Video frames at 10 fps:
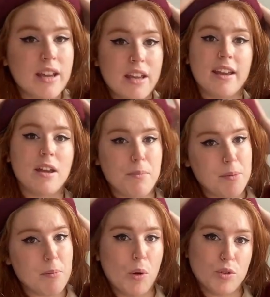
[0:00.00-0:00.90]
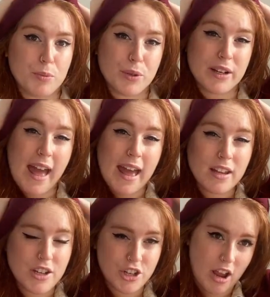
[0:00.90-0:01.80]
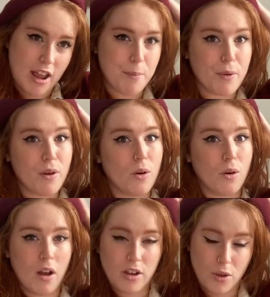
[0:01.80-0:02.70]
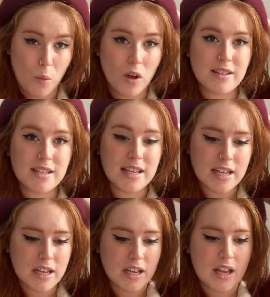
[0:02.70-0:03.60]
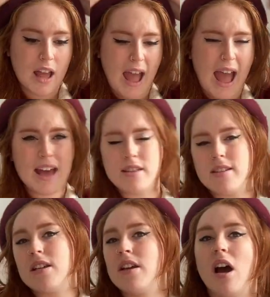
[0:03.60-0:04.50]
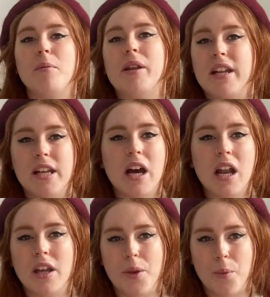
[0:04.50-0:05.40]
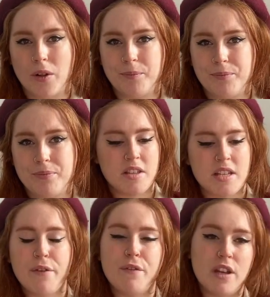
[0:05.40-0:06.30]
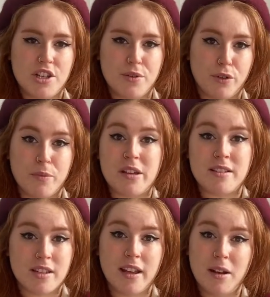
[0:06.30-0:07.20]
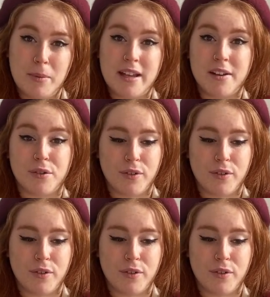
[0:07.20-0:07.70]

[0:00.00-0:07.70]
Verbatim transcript: It can be moldable in any shape you want it and it can come in any colour you want. The definition from the Encyclopedia of